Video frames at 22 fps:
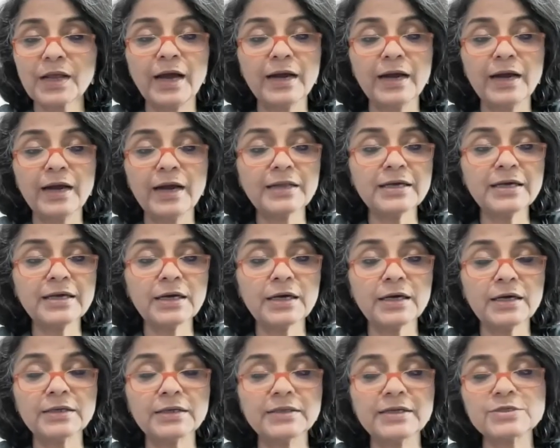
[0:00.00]
And I think
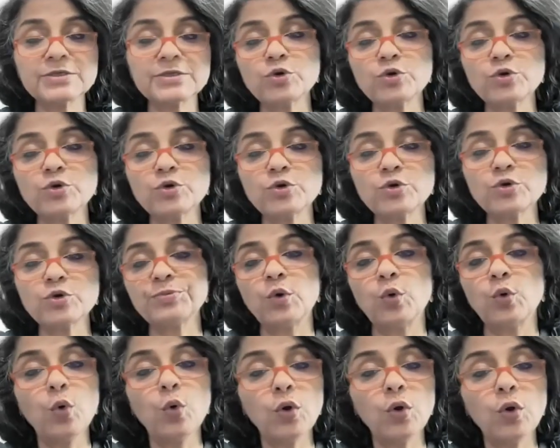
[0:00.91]
there's going to
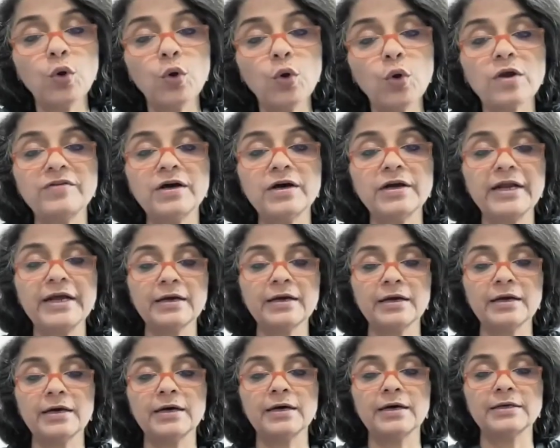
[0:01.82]
be a whole lot of
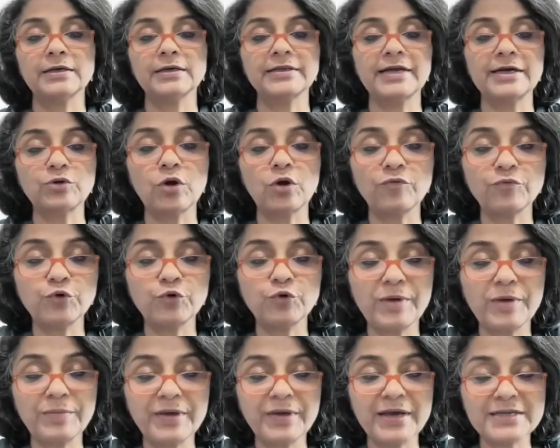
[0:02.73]
learning that all of
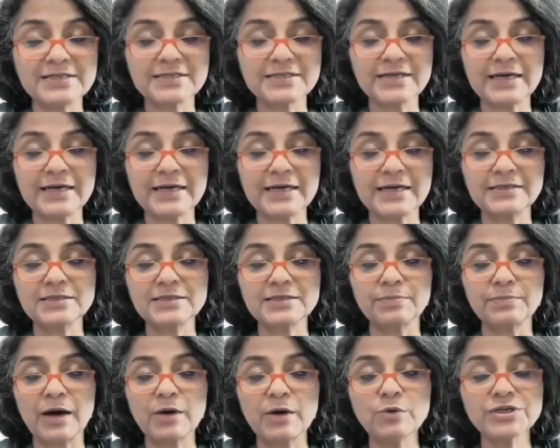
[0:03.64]
you may be excited
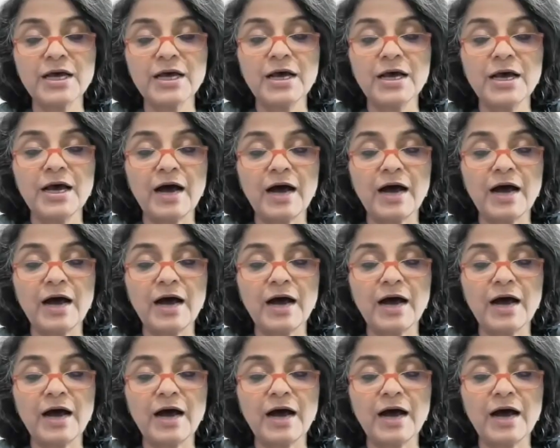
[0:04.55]
about.